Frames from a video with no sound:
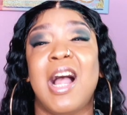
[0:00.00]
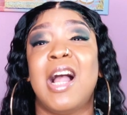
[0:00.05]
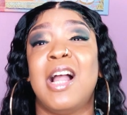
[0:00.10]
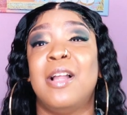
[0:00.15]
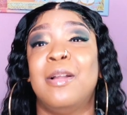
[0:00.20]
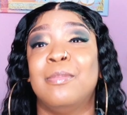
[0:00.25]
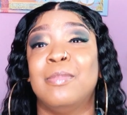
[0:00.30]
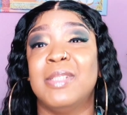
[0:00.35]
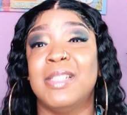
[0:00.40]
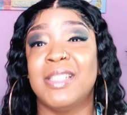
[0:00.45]
I
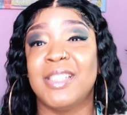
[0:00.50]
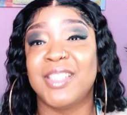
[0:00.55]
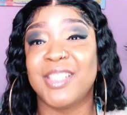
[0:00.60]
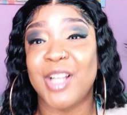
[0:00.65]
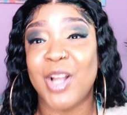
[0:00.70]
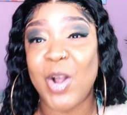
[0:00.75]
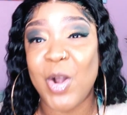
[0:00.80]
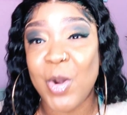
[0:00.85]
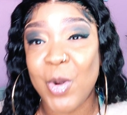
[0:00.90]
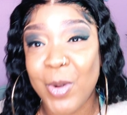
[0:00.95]
am
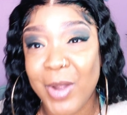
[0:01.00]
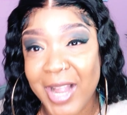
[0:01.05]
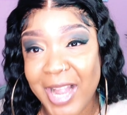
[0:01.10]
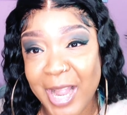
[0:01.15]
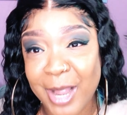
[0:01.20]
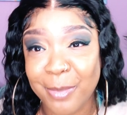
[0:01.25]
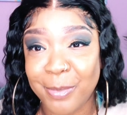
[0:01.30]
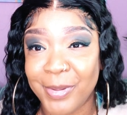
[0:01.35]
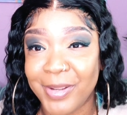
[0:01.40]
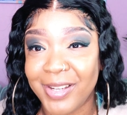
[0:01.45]
so
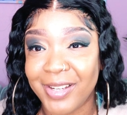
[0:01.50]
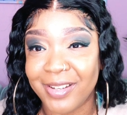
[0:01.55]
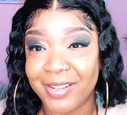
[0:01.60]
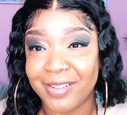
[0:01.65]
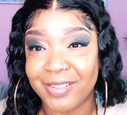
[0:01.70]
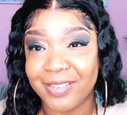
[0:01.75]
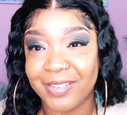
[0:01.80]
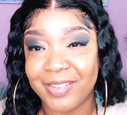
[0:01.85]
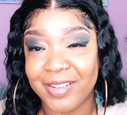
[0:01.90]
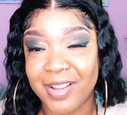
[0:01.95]
happy
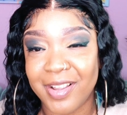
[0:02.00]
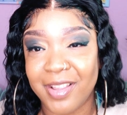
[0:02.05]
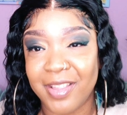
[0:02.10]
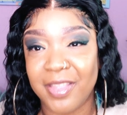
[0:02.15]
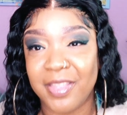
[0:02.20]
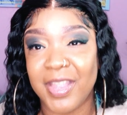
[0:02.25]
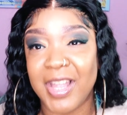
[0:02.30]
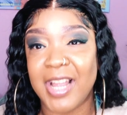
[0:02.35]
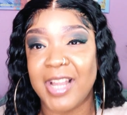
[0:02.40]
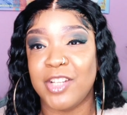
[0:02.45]

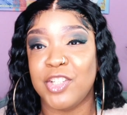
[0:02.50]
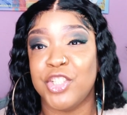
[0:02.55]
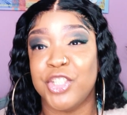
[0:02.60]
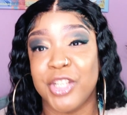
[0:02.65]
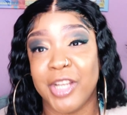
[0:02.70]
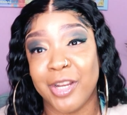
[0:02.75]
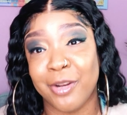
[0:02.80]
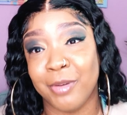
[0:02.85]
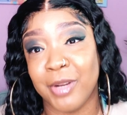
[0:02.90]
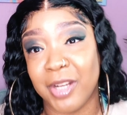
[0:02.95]
that
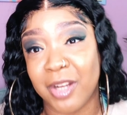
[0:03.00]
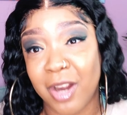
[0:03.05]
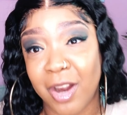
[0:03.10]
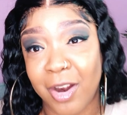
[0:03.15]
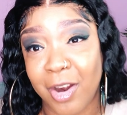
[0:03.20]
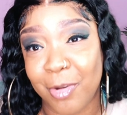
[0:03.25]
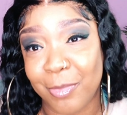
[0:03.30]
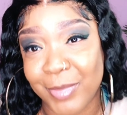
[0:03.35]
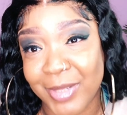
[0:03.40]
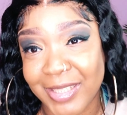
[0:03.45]
Jerry
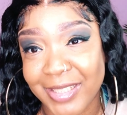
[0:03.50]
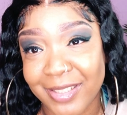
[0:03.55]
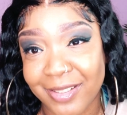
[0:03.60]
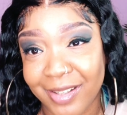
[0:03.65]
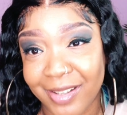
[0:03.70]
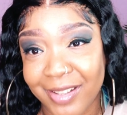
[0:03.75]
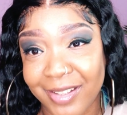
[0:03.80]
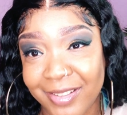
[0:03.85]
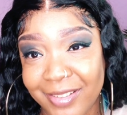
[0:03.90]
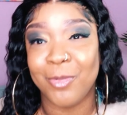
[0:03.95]
called me
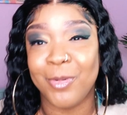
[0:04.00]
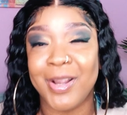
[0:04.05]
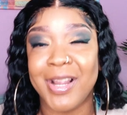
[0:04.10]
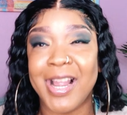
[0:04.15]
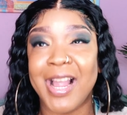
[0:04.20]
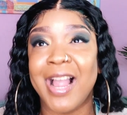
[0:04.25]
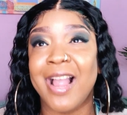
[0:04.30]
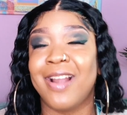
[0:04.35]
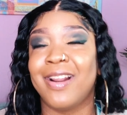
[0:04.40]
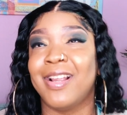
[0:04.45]
today. We
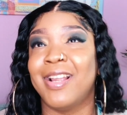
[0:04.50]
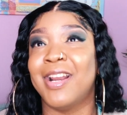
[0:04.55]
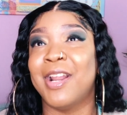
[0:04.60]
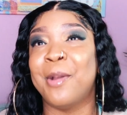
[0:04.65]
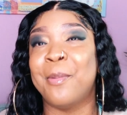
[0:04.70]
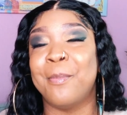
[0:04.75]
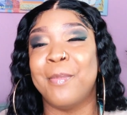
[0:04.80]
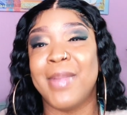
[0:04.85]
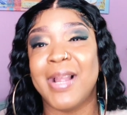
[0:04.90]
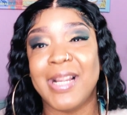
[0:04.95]
had an
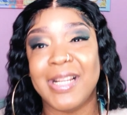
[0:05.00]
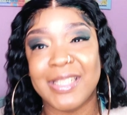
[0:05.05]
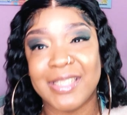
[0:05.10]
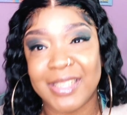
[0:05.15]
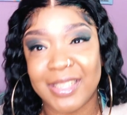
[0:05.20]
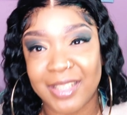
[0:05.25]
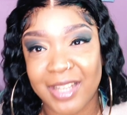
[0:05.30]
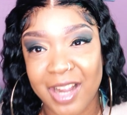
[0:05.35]
amazing